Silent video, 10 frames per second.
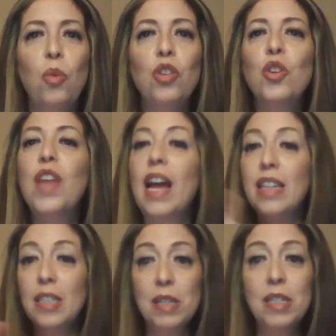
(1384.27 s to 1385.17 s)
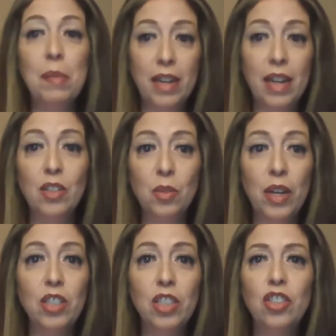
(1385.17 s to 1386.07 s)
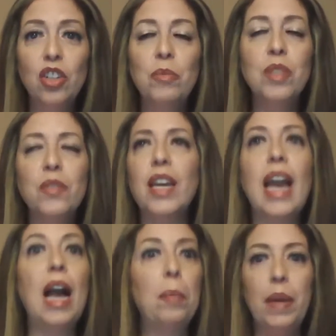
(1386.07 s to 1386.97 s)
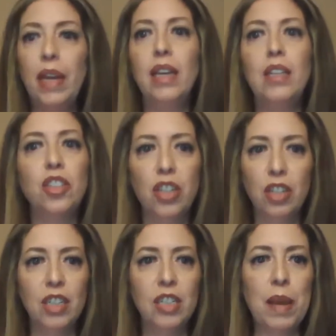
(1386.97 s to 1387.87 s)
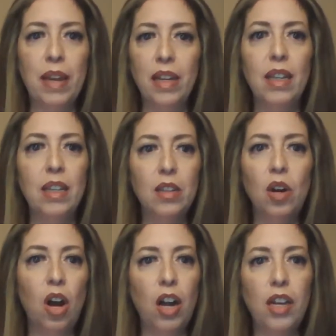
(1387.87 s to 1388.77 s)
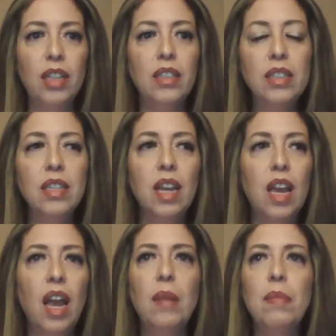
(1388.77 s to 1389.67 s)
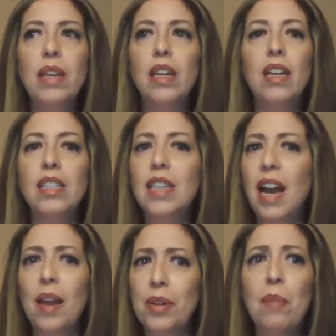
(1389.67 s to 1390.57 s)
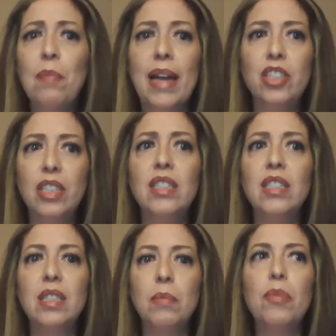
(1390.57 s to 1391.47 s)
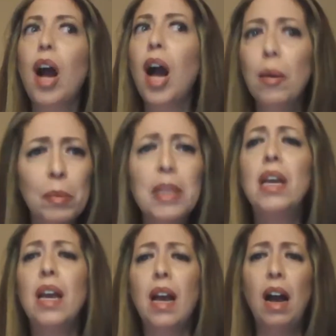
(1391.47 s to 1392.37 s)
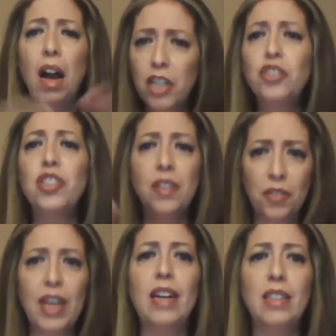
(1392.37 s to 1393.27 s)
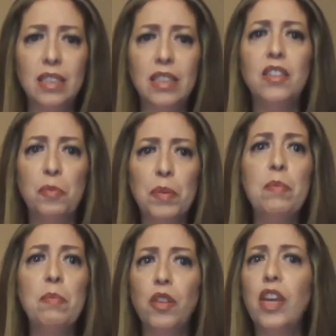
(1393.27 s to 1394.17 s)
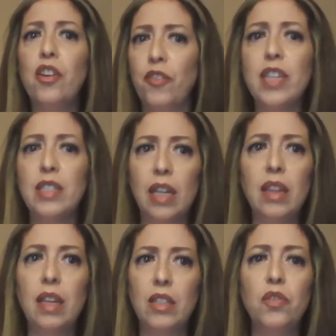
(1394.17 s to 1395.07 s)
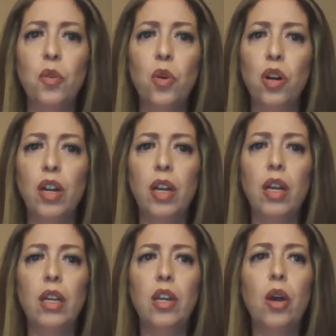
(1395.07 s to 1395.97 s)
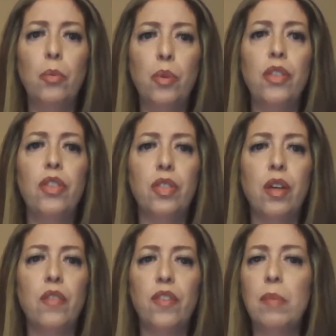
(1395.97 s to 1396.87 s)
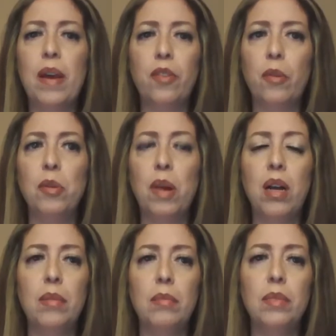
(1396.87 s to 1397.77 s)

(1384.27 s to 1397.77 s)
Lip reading: so that leads me to my next question in terms of like, how big is your Hispanic and Latino audience? I mean, because I would imagine it's probably hundreds of thousands of people that you're fixing things for, with the feedback from your mom.